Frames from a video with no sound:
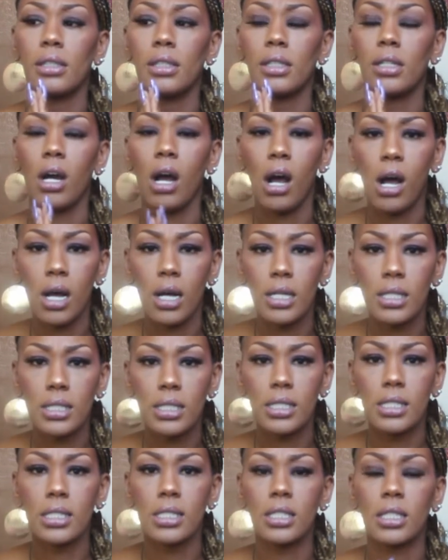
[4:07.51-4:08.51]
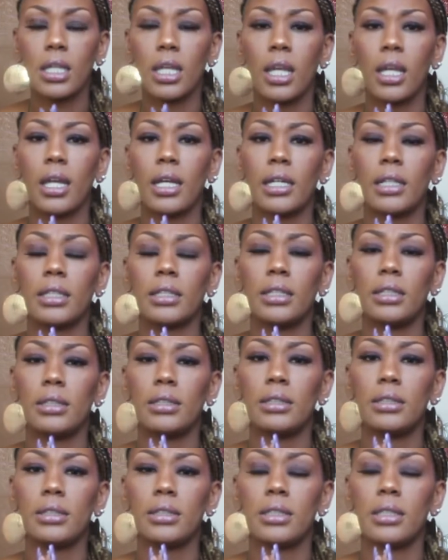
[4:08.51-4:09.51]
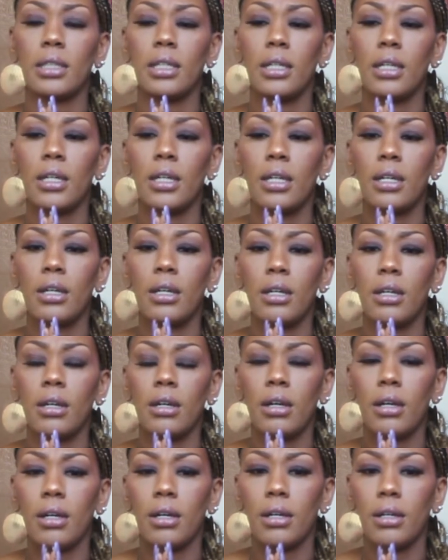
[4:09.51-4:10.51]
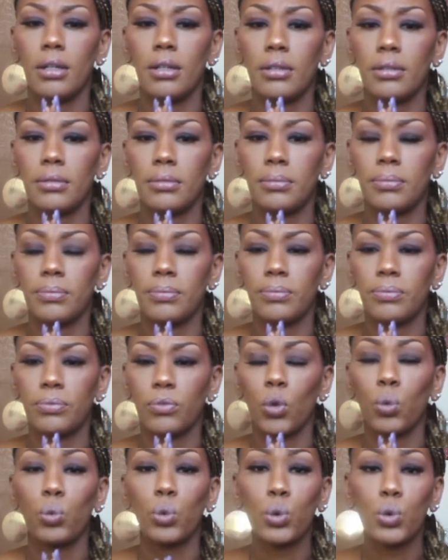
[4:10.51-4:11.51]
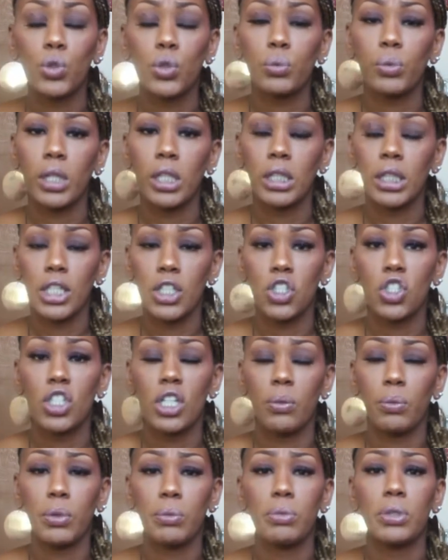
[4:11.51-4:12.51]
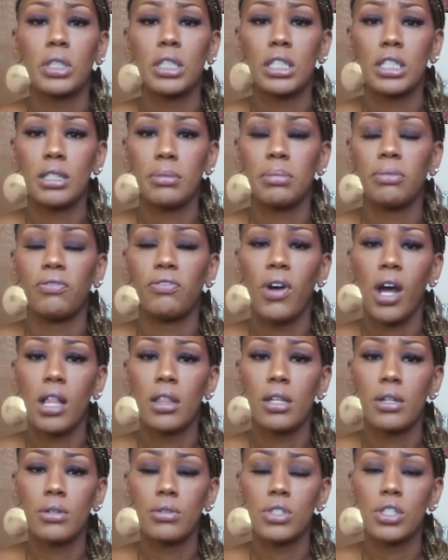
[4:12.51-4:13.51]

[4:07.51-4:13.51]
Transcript: cost and um, rules and regulations that we would need to follow.